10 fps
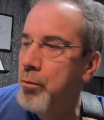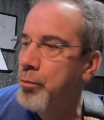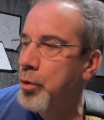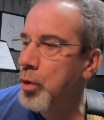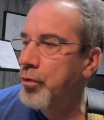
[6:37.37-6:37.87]

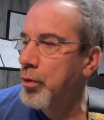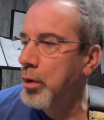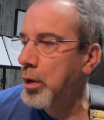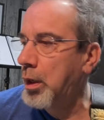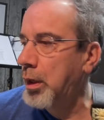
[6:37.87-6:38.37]

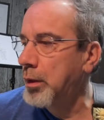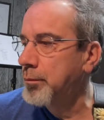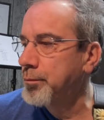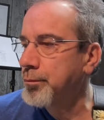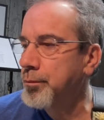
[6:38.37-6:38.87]
Beautiful,
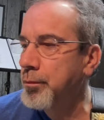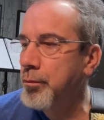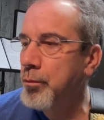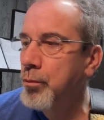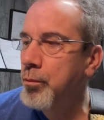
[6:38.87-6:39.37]

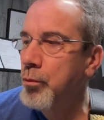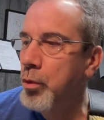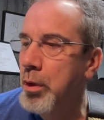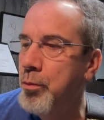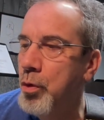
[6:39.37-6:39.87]

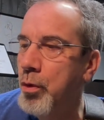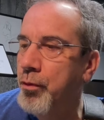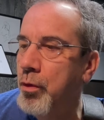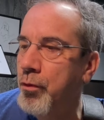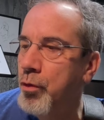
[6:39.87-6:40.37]
really
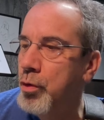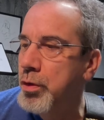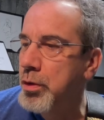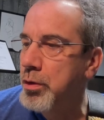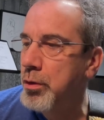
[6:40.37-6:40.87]
beautiful
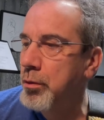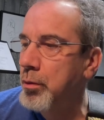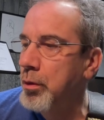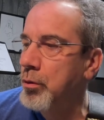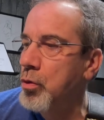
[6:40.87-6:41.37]
verses
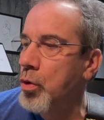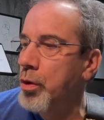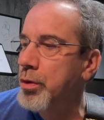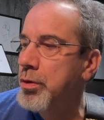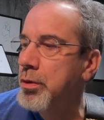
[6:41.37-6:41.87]
and
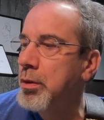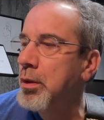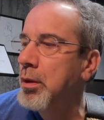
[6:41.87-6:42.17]
chorus.